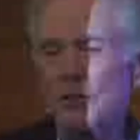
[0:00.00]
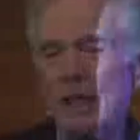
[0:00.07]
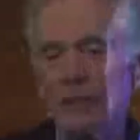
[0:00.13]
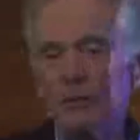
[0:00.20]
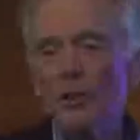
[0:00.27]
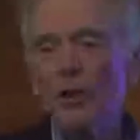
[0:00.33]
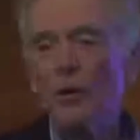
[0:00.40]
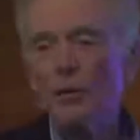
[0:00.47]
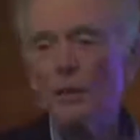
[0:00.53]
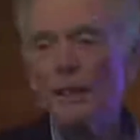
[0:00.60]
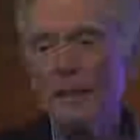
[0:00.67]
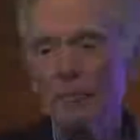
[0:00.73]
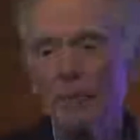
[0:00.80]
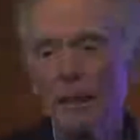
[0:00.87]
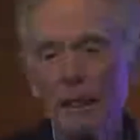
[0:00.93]
sounds
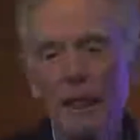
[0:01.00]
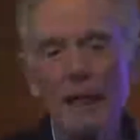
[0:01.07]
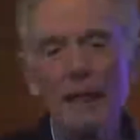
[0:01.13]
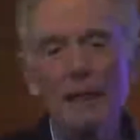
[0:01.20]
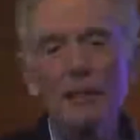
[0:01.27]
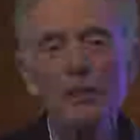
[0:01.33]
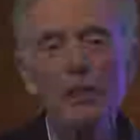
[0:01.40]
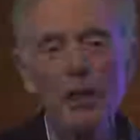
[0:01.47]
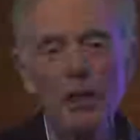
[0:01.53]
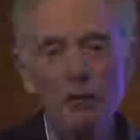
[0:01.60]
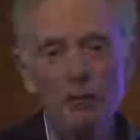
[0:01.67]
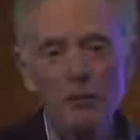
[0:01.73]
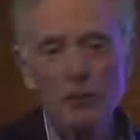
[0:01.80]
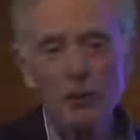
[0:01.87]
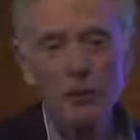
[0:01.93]
hokey, but I
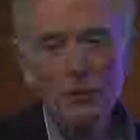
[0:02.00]
encourage